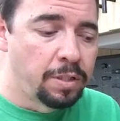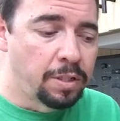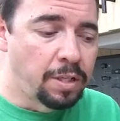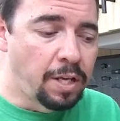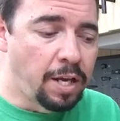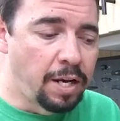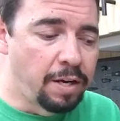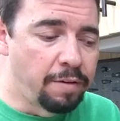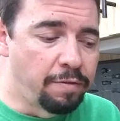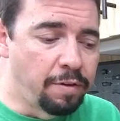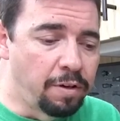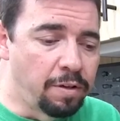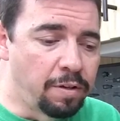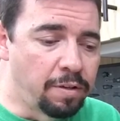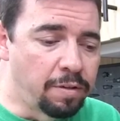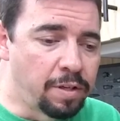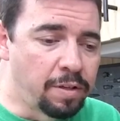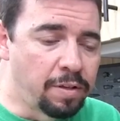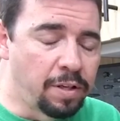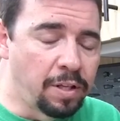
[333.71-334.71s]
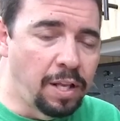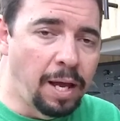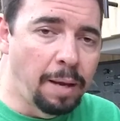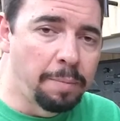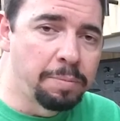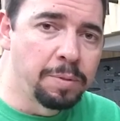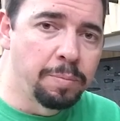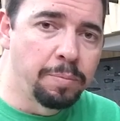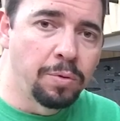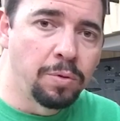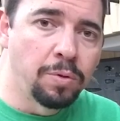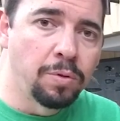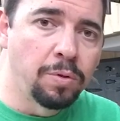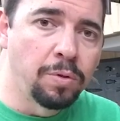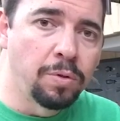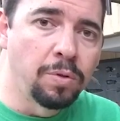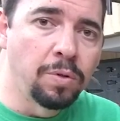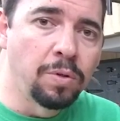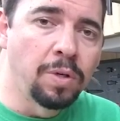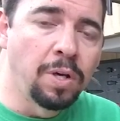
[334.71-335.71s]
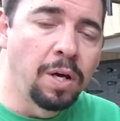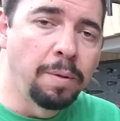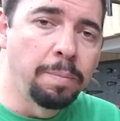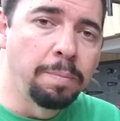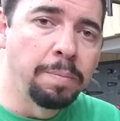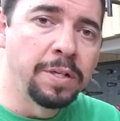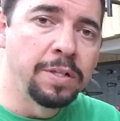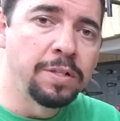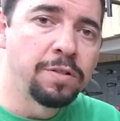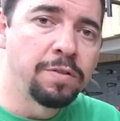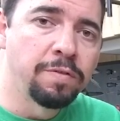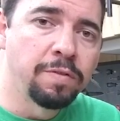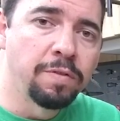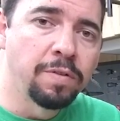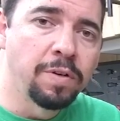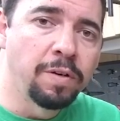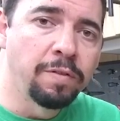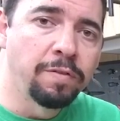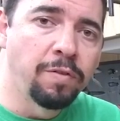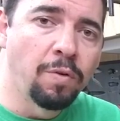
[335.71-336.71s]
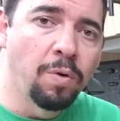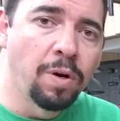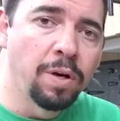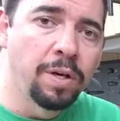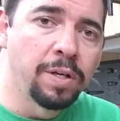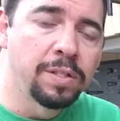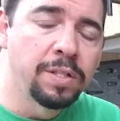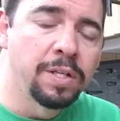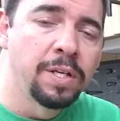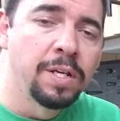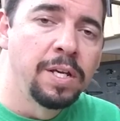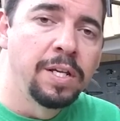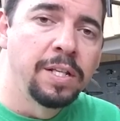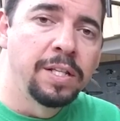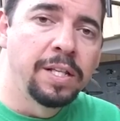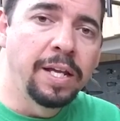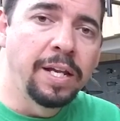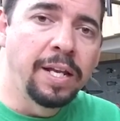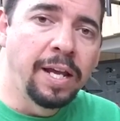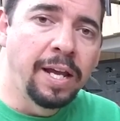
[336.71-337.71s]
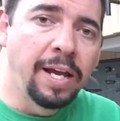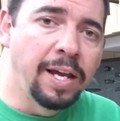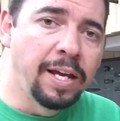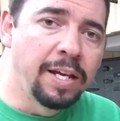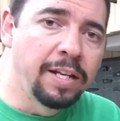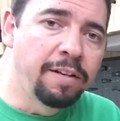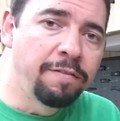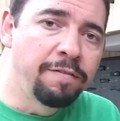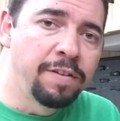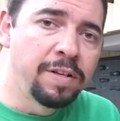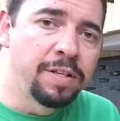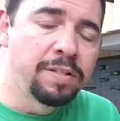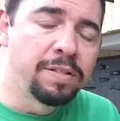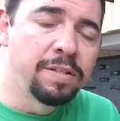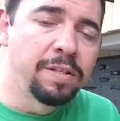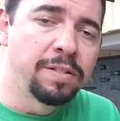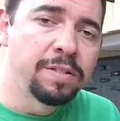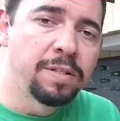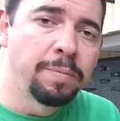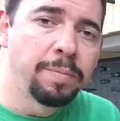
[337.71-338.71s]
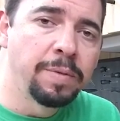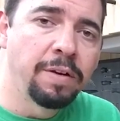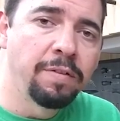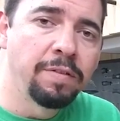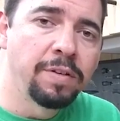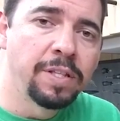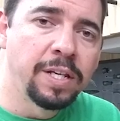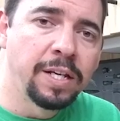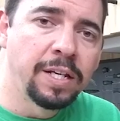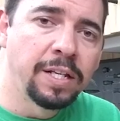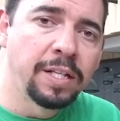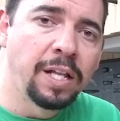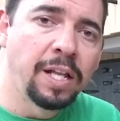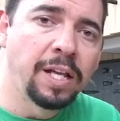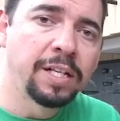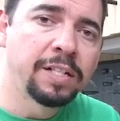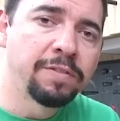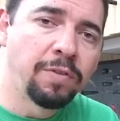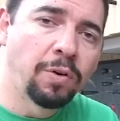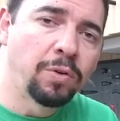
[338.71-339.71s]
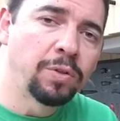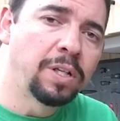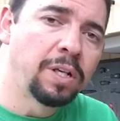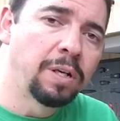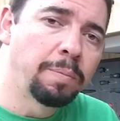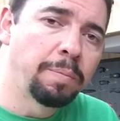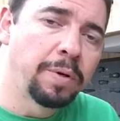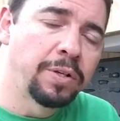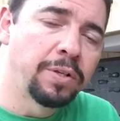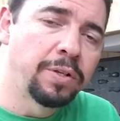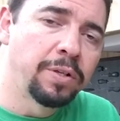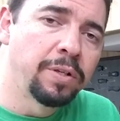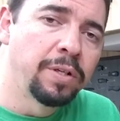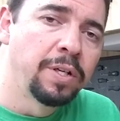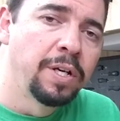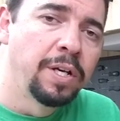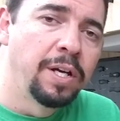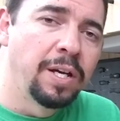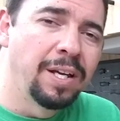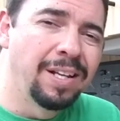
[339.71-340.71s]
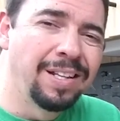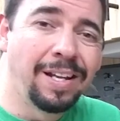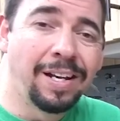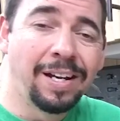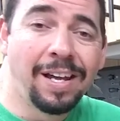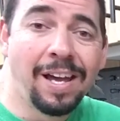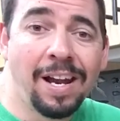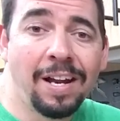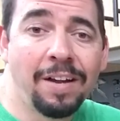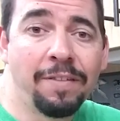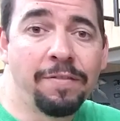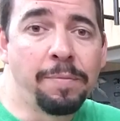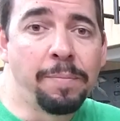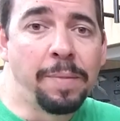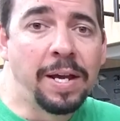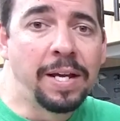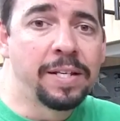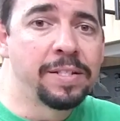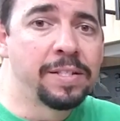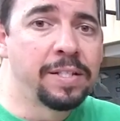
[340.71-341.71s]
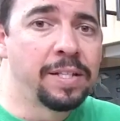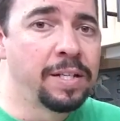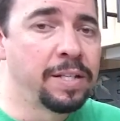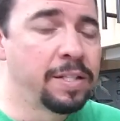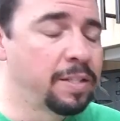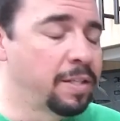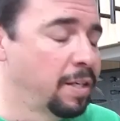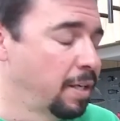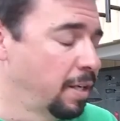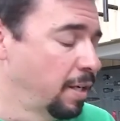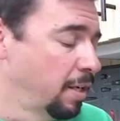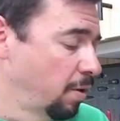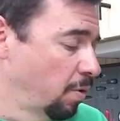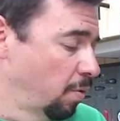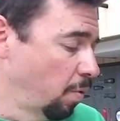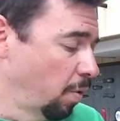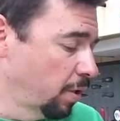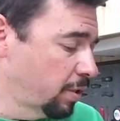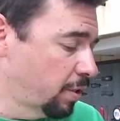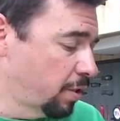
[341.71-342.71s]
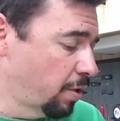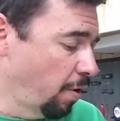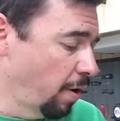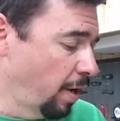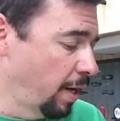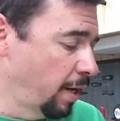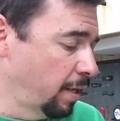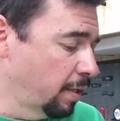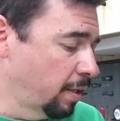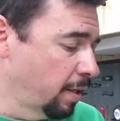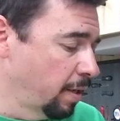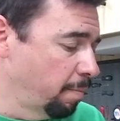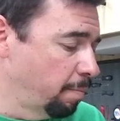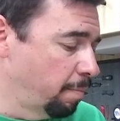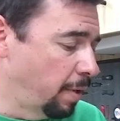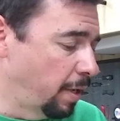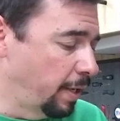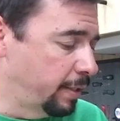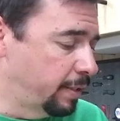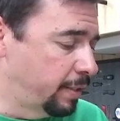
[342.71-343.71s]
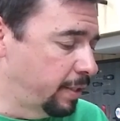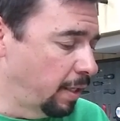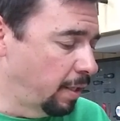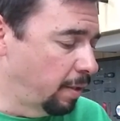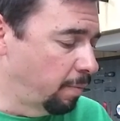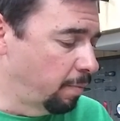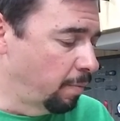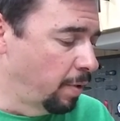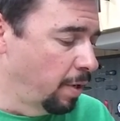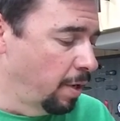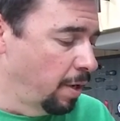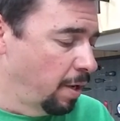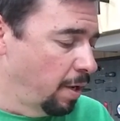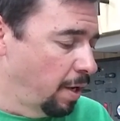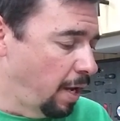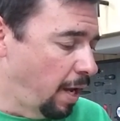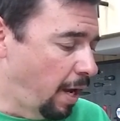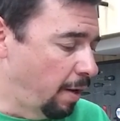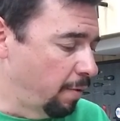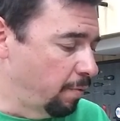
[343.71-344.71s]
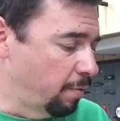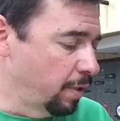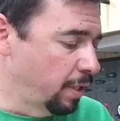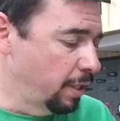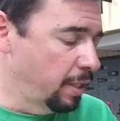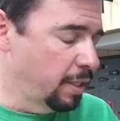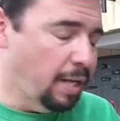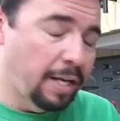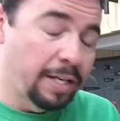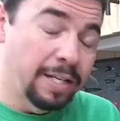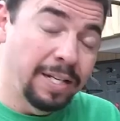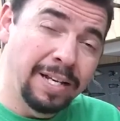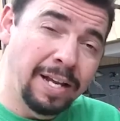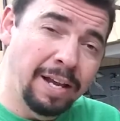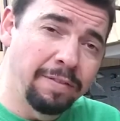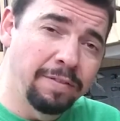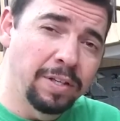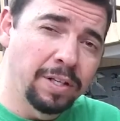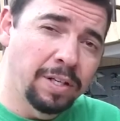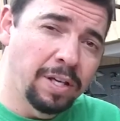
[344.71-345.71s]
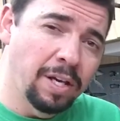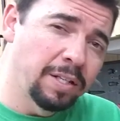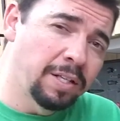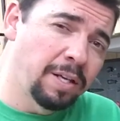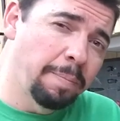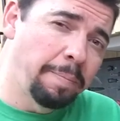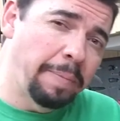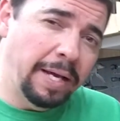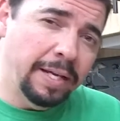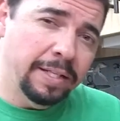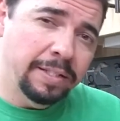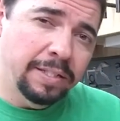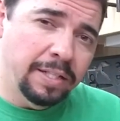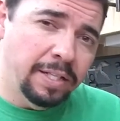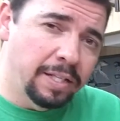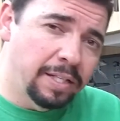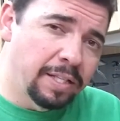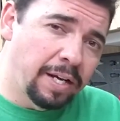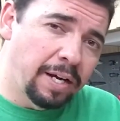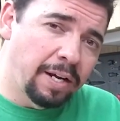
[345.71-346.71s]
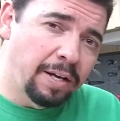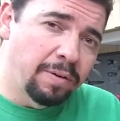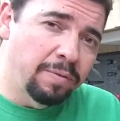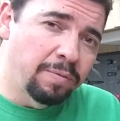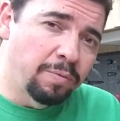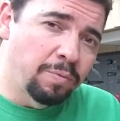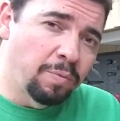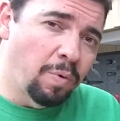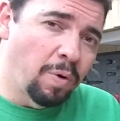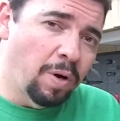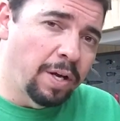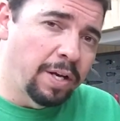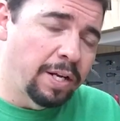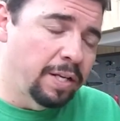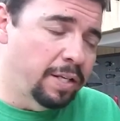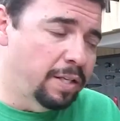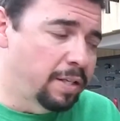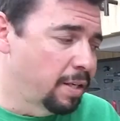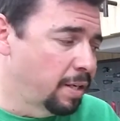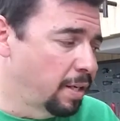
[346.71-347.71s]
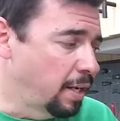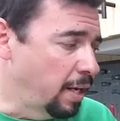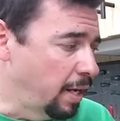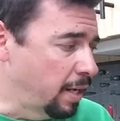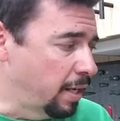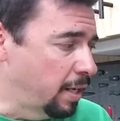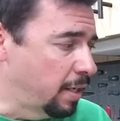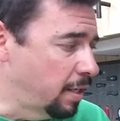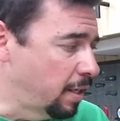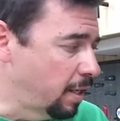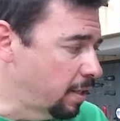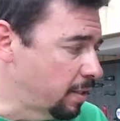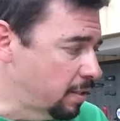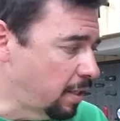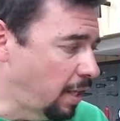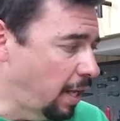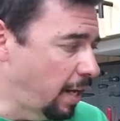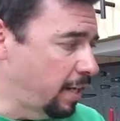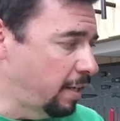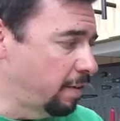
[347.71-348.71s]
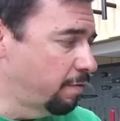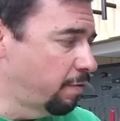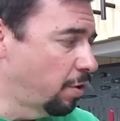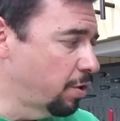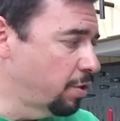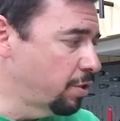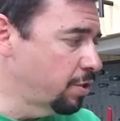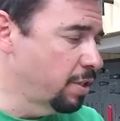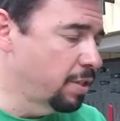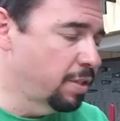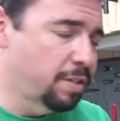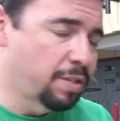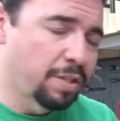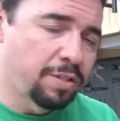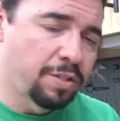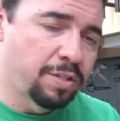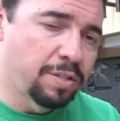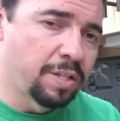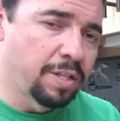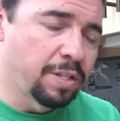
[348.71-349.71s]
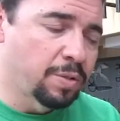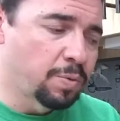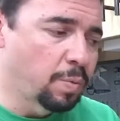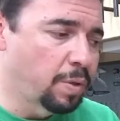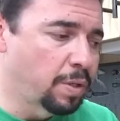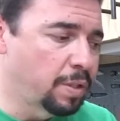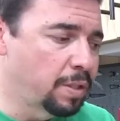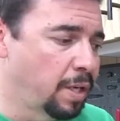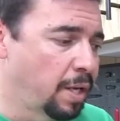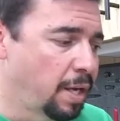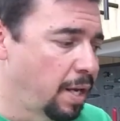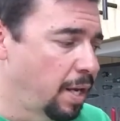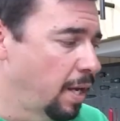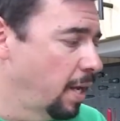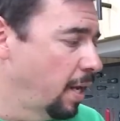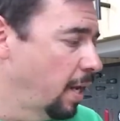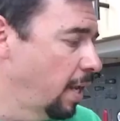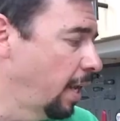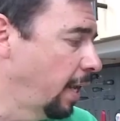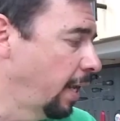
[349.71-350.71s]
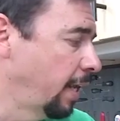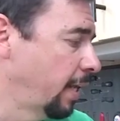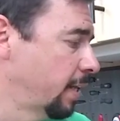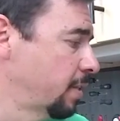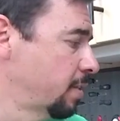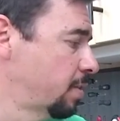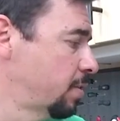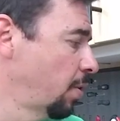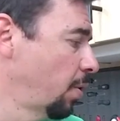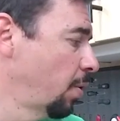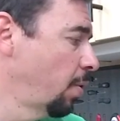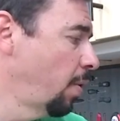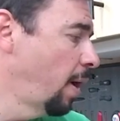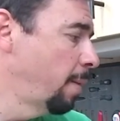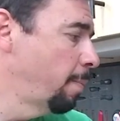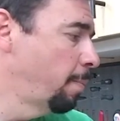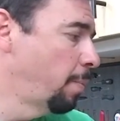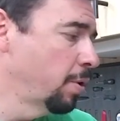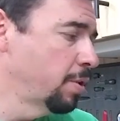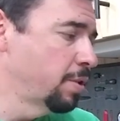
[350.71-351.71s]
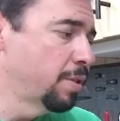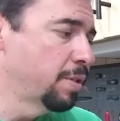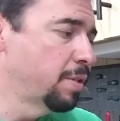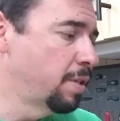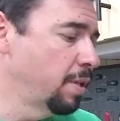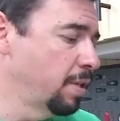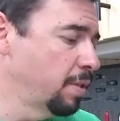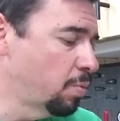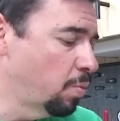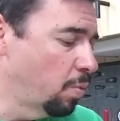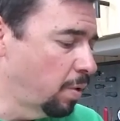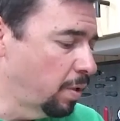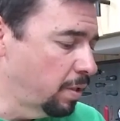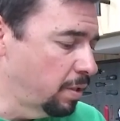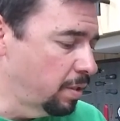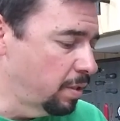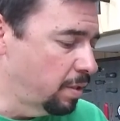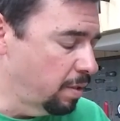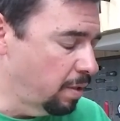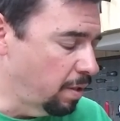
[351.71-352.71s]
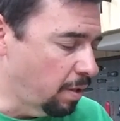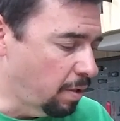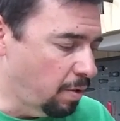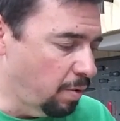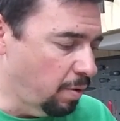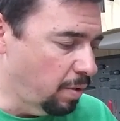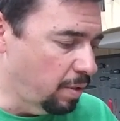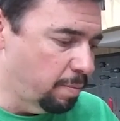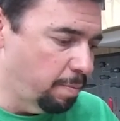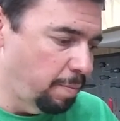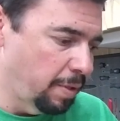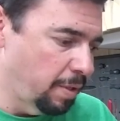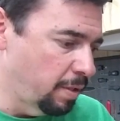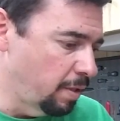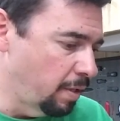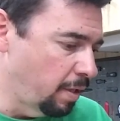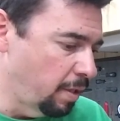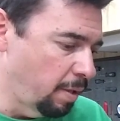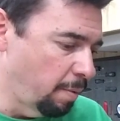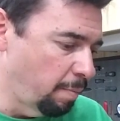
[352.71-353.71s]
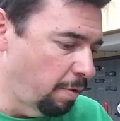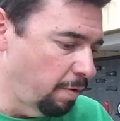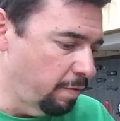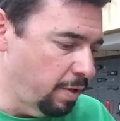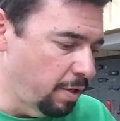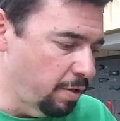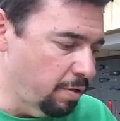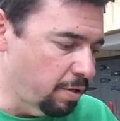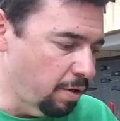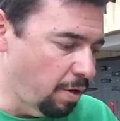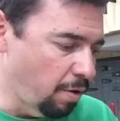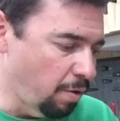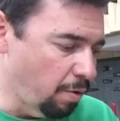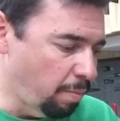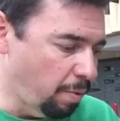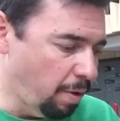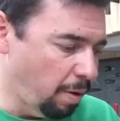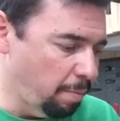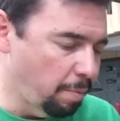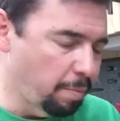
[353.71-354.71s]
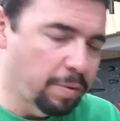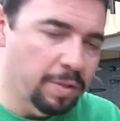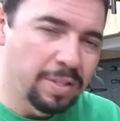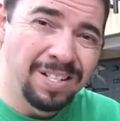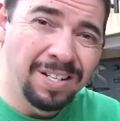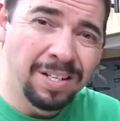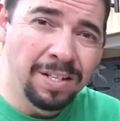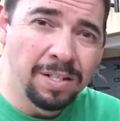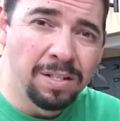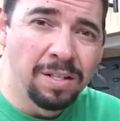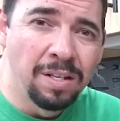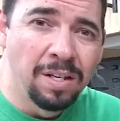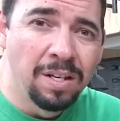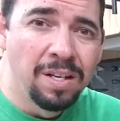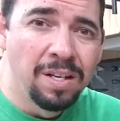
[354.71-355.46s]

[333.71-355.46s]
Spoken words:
kind of a collapsible bench for it that had a fence system and everything, and the legs folded up under, that I got out of a magazine. Worked great, but I didn't have the cut capacity that I wanted in a sliding version such as this one, and so I purchased this one. It's been a number of years ago, probably 10